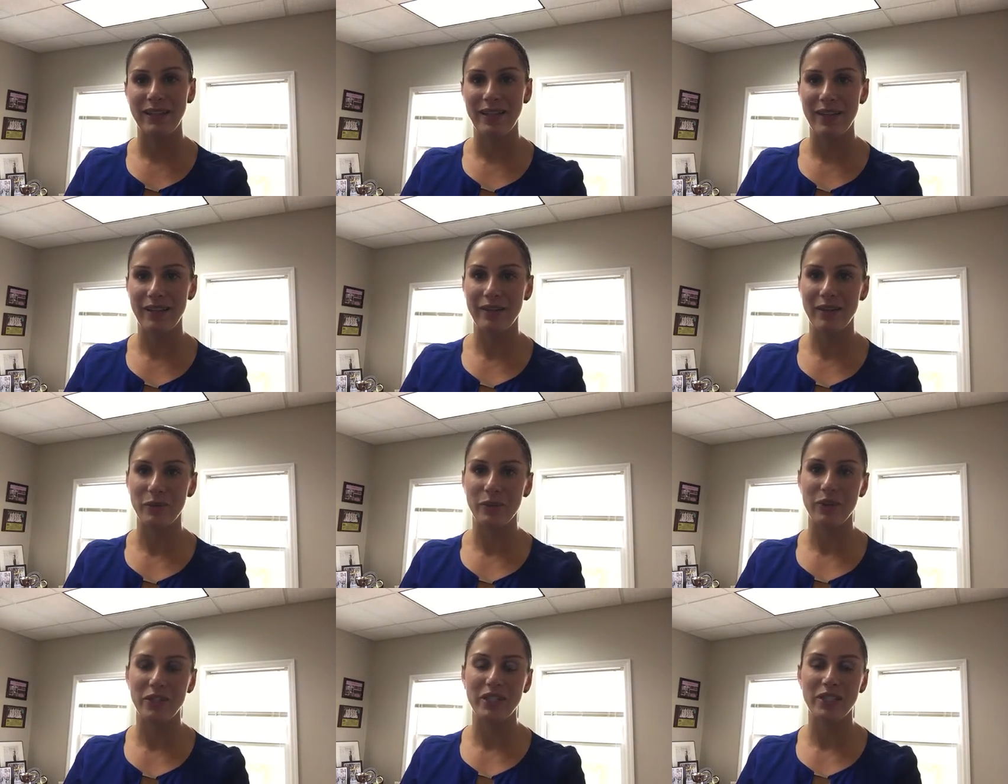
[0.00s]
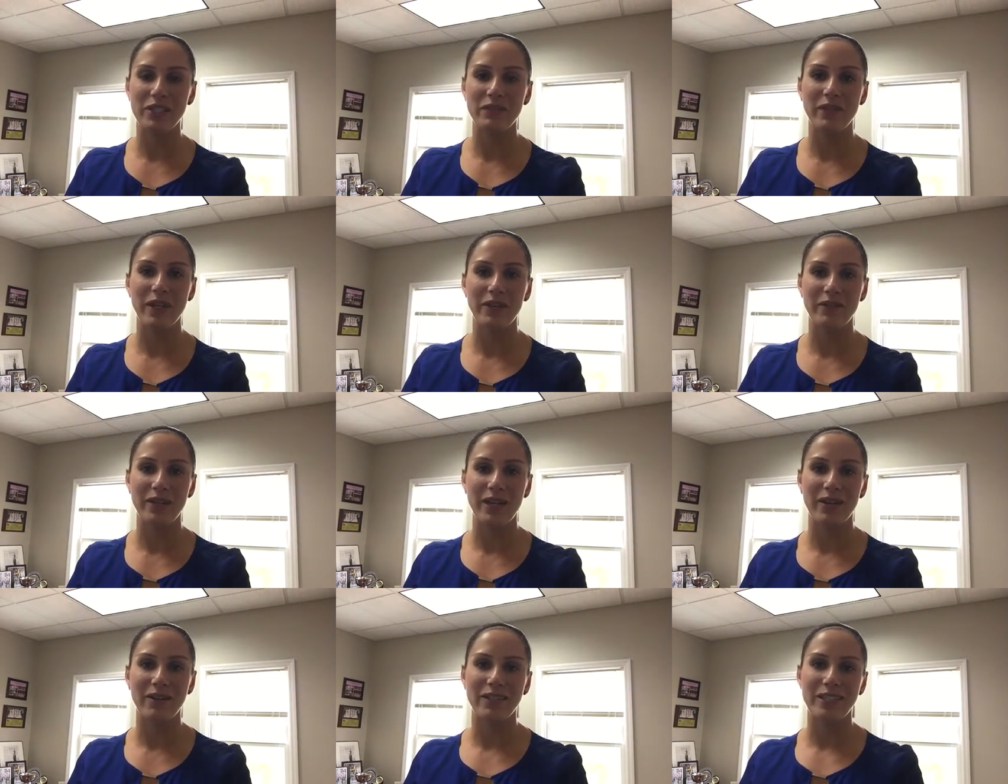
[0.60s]
And then we just
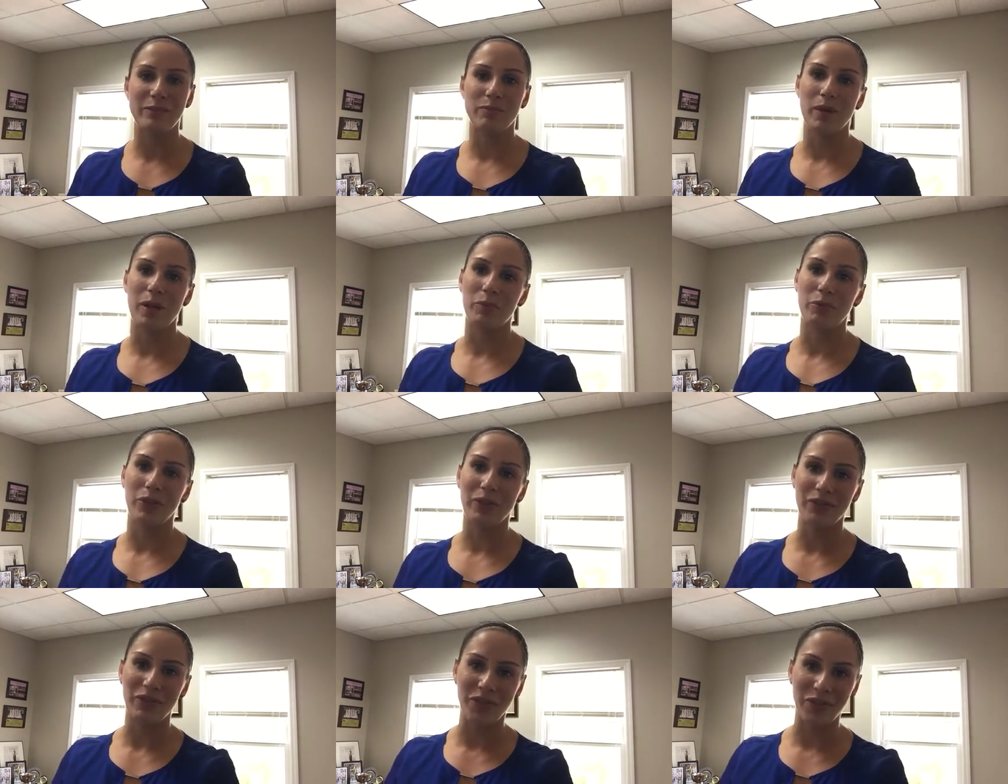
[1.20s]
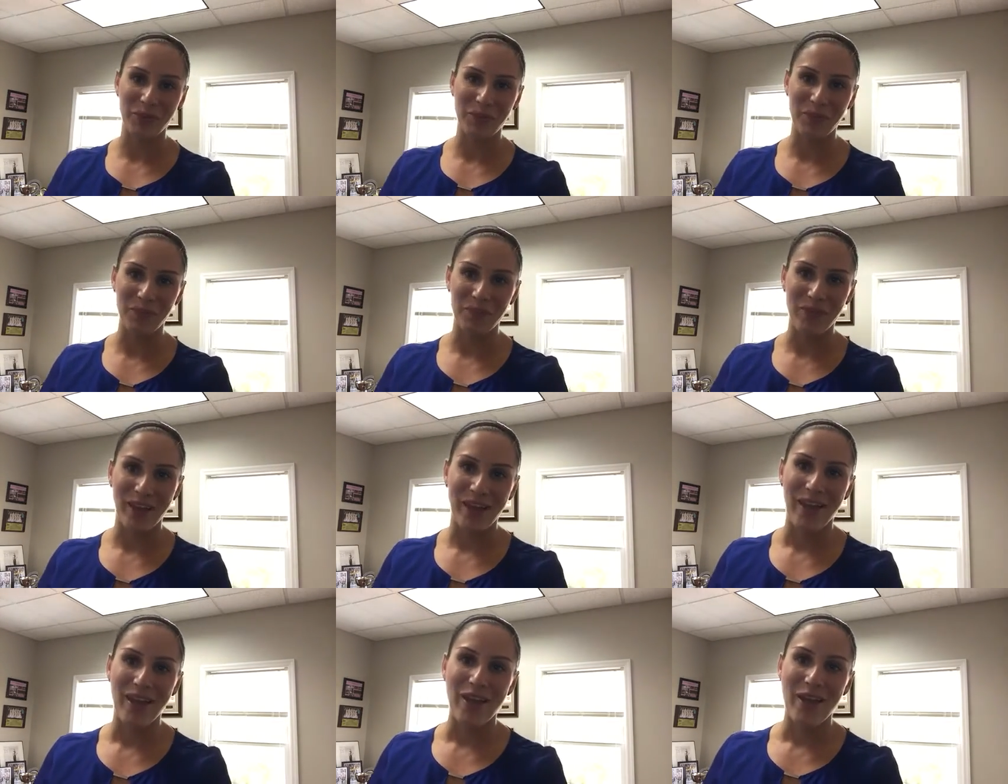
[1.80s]
found out his pup Weaver
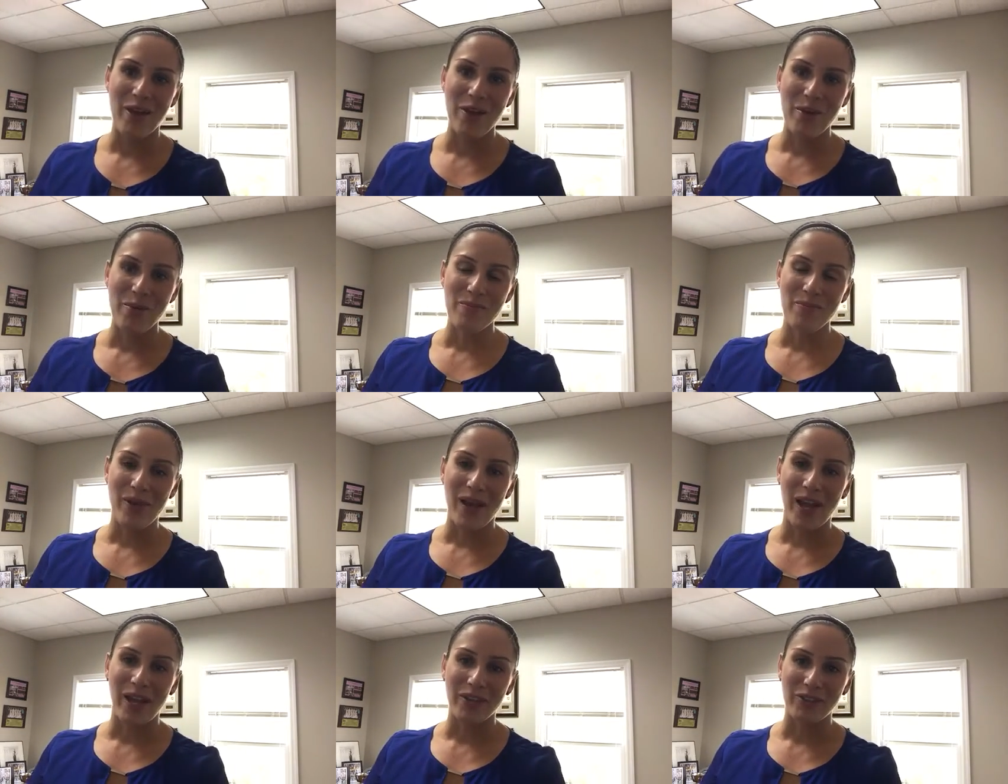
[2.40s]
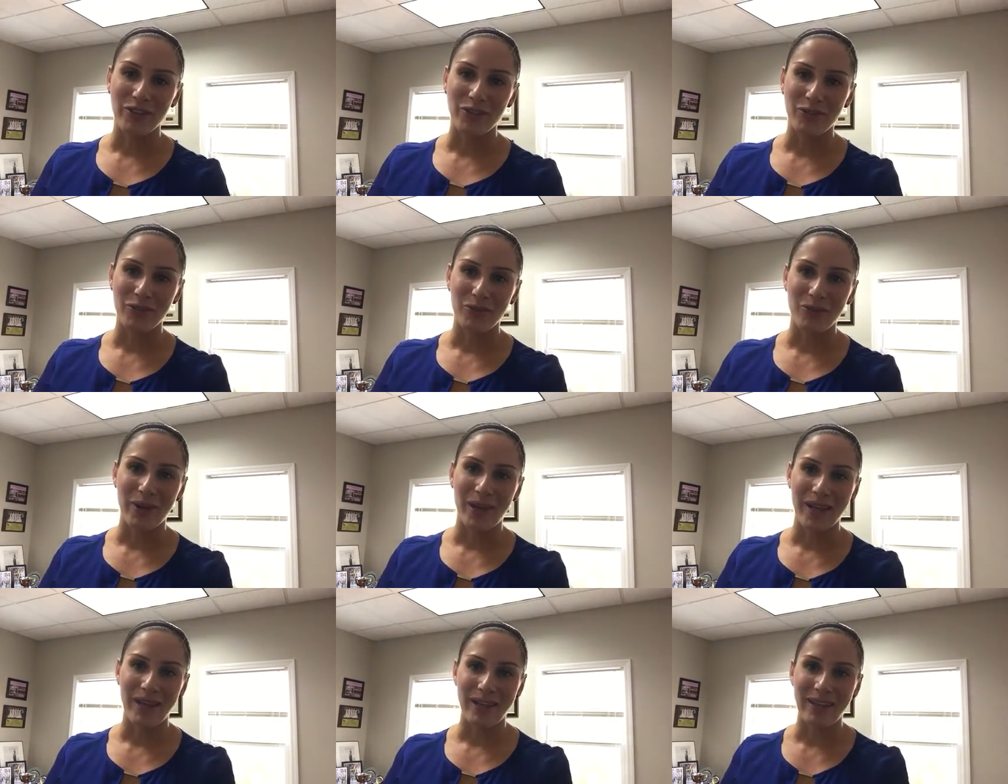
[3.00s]
passed
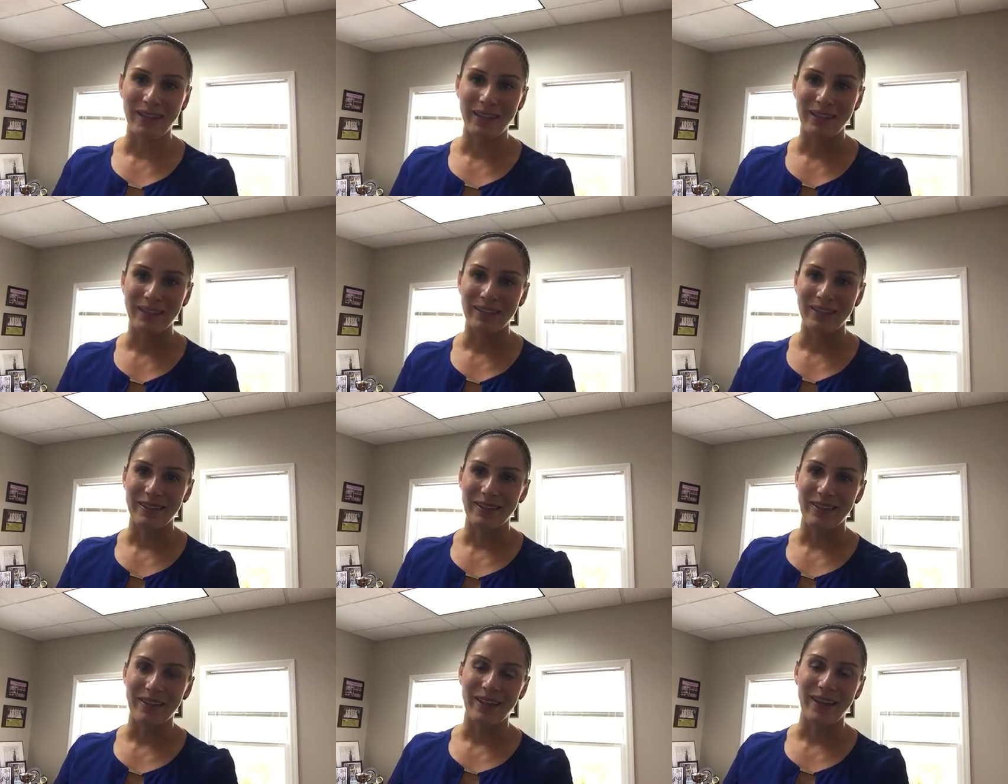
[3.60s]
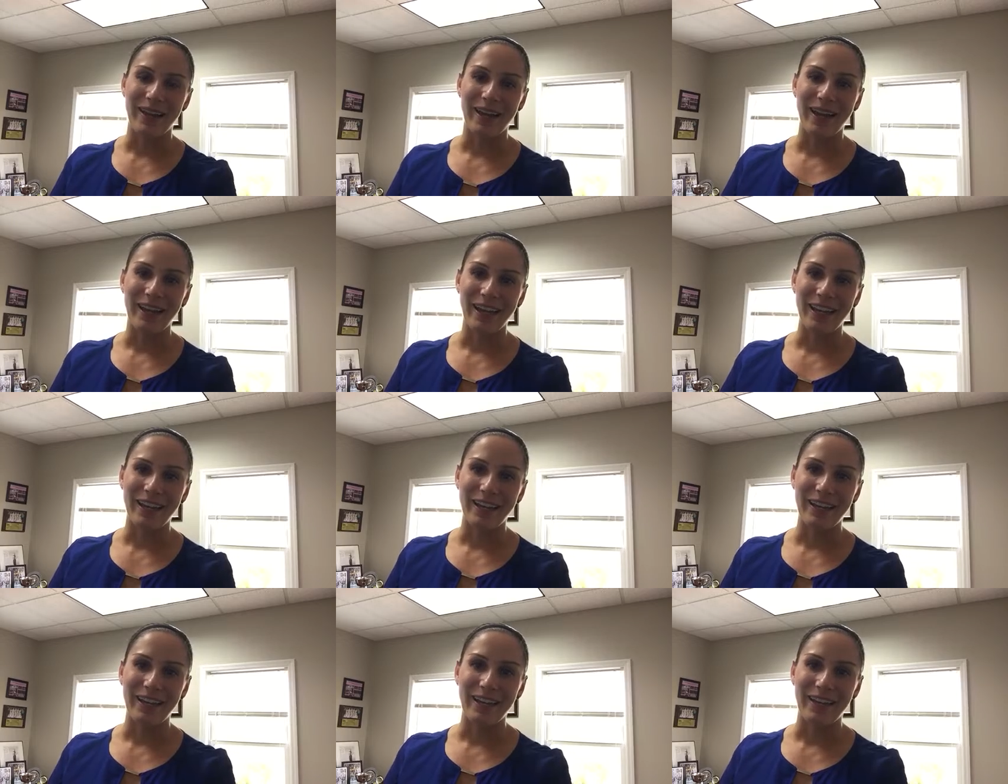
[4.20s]
away in the
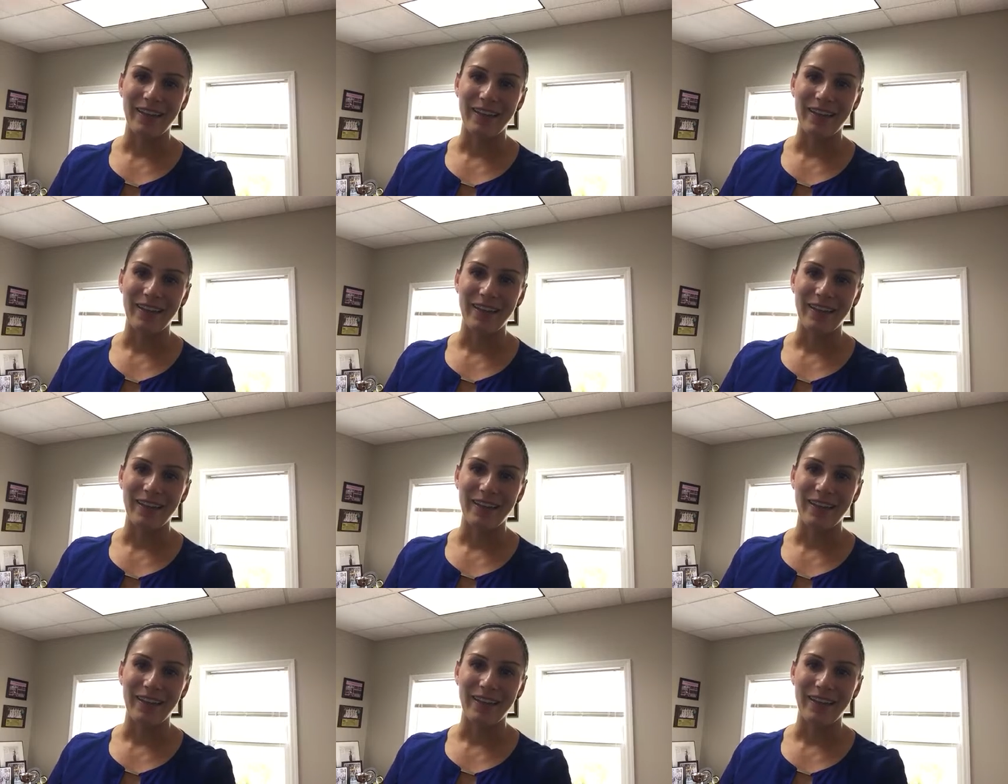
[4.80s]
night.